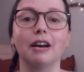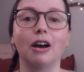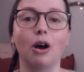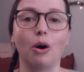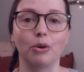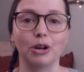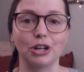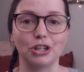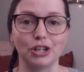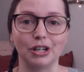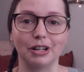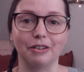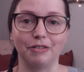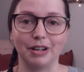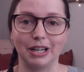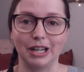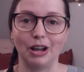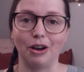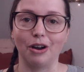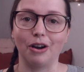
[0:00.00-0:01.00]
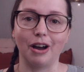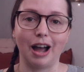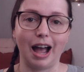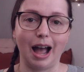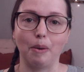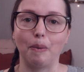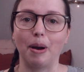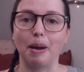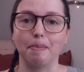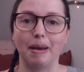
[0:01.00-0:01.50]
original video
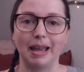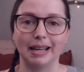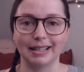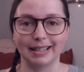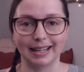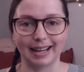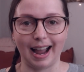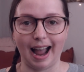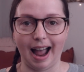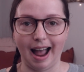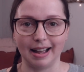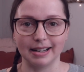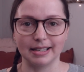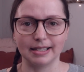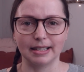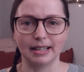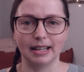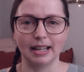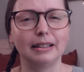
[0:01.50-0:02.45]
how I made the card.